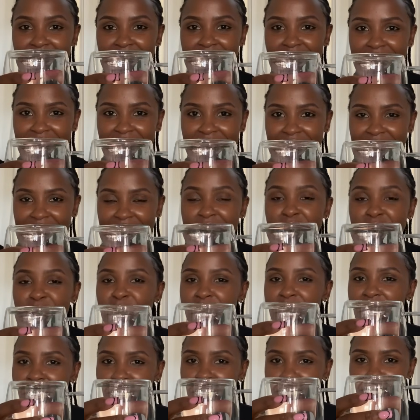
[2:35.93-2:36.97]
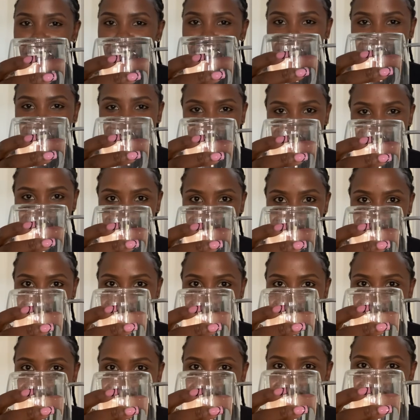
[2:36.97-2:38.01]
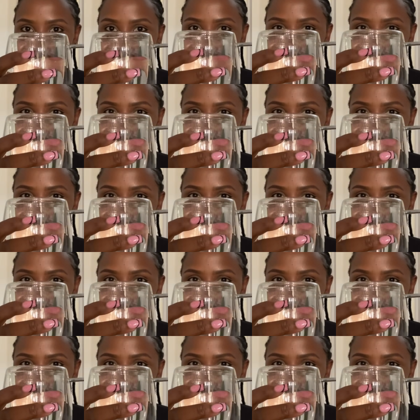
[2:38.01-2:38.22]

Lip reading: like it's easier to hold,